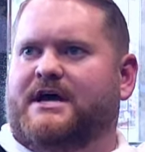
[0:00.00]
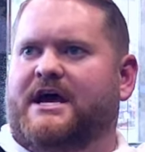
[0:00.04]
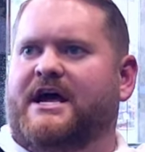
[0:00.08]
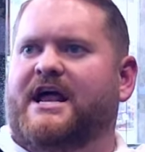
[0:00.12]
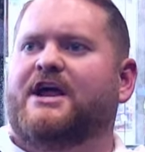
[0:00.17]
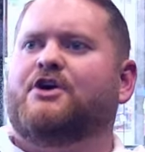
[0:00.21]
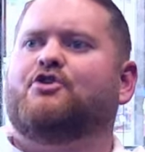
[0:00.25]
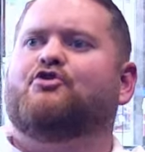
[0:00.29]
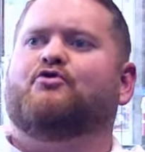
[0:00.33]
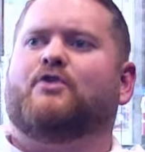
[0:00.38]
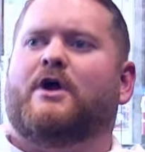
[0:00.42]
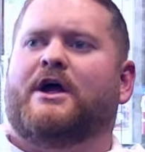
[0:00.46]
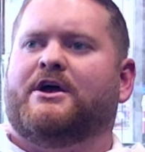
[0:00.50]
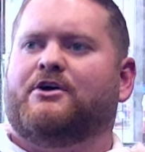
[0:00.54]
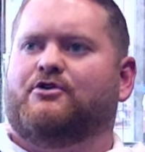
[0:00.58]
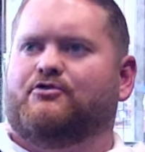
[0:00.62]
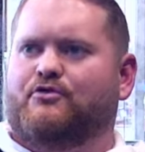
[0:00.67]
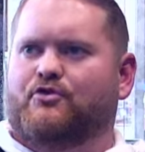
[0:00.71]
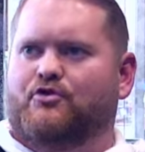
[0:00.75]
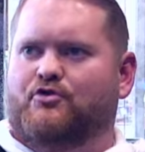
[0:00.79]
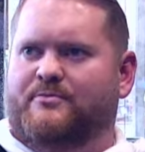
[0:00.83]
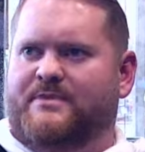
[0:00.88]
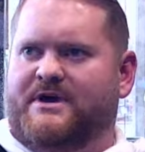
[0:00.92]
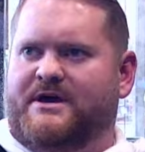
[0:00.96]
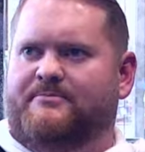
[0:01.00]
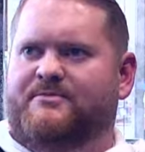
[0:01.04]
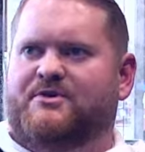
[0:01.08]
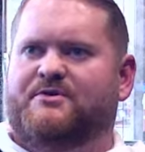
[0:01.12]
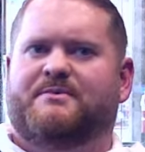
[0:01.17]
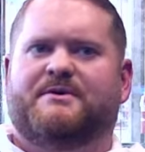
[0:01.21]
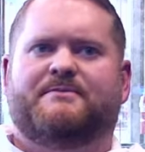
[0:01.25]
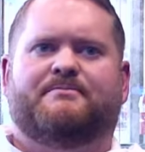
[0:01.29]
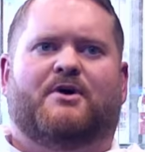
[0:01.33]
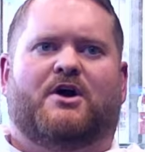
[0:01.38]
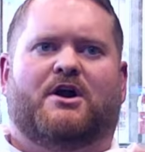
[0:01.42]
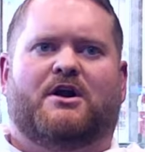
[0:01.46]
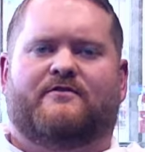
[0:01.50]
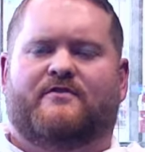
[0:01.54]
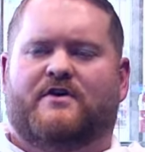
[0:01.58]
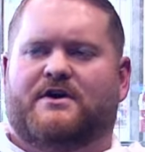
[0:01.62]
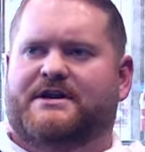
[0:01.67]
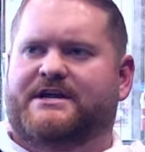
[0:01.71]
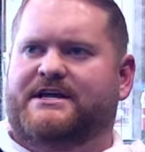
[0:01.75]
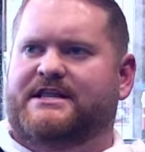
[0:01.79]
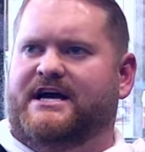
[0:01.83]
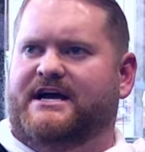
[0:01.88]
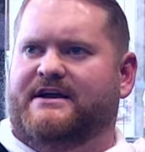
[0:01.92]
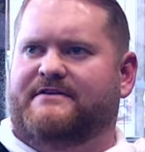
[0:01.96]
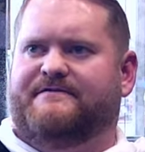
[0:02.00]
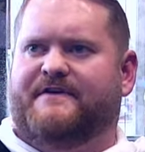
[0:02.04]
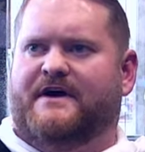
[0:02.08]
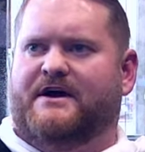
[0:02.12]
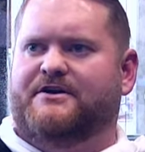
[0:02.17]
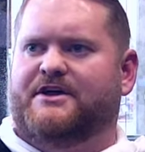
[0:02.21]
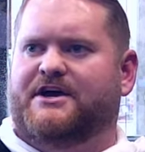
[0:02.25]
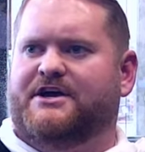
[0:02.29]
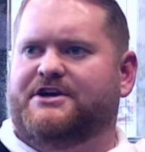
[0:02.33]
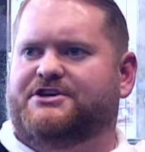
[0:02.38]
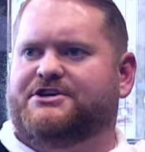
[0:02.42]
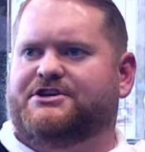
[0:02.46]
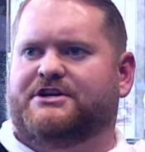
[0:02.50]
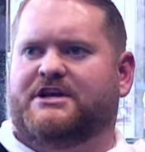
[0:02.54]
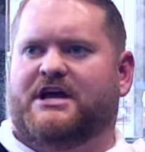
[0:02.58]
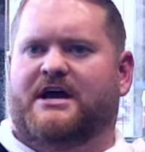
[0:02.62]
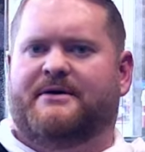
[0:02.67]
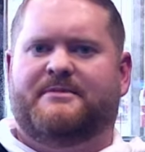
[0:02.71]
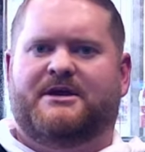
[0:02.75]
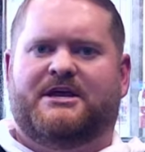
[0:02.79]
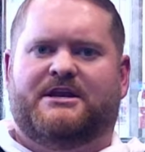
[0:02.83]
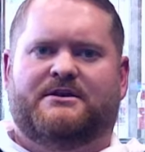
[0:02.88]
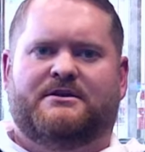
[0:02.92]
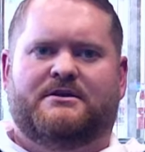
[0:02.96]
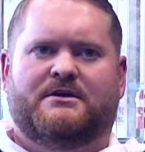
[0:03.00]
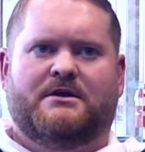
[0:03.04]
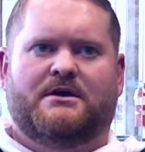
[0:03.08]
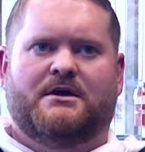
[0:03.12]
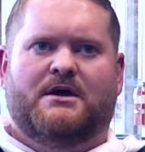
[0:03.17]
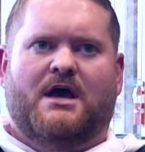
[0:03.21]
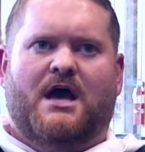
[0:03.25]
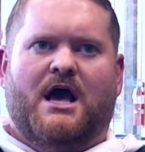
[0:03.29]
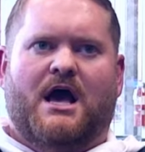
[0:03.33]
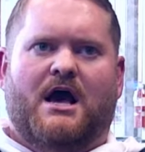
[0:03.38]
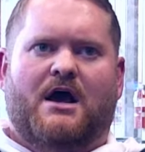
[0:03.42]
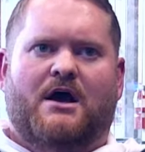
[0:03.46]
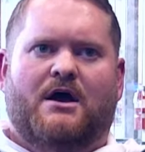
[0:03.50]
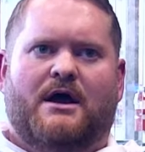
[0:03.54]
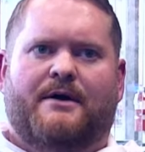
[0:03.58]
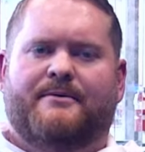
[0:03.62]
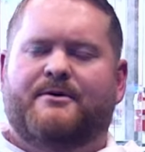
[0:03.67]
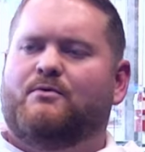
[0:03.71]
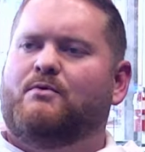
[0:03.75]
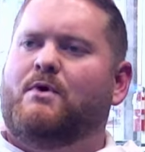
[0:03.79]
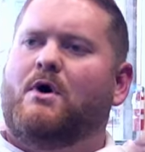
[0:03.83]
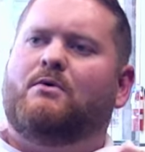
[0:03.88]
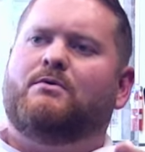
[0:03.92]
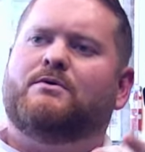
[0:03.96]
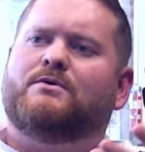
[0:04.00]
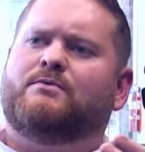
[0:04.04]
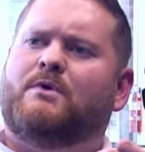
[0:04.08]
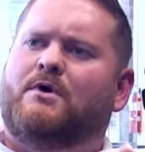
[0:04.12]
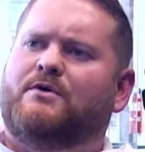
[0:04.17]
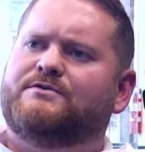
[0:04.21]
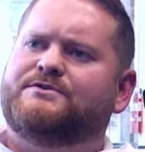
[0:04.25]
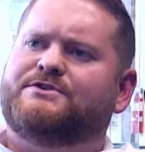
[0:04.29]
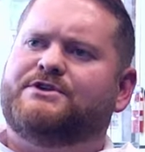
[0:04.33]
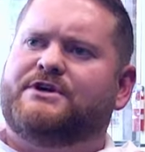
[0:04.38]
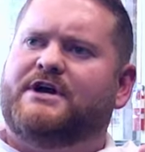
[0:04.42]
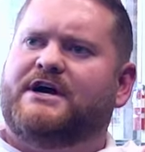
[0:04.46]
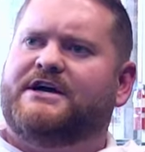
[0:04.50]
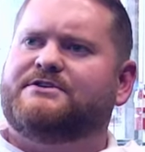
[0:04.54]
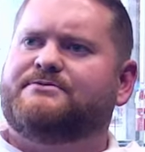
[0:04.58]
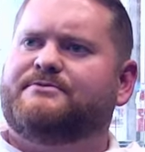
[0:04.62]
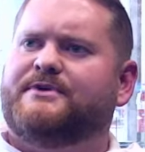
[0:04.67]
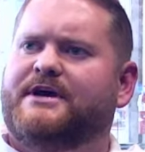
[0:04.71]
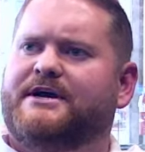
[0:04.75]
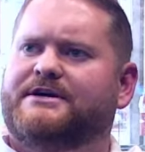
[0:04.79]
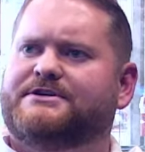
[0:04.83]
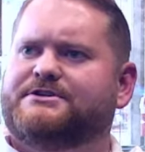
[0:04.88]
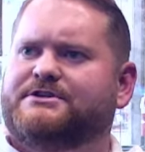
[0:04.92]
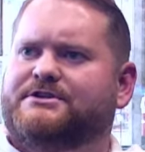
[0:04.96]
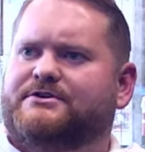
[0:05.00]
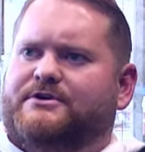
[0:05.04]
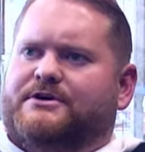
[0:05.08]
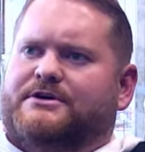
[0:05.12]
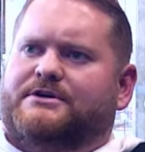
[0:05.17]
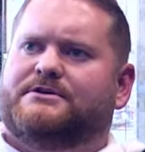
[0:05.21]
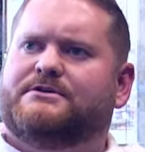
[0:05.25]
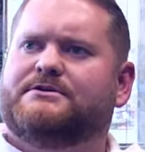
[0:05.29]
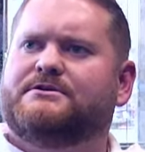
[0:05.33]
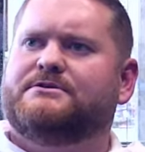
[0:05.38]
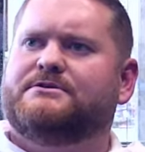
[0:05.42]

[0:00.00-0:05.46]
And, and groom him to be part of our D line foundation. I mean, I mean, what, what was your guys' reaction to it?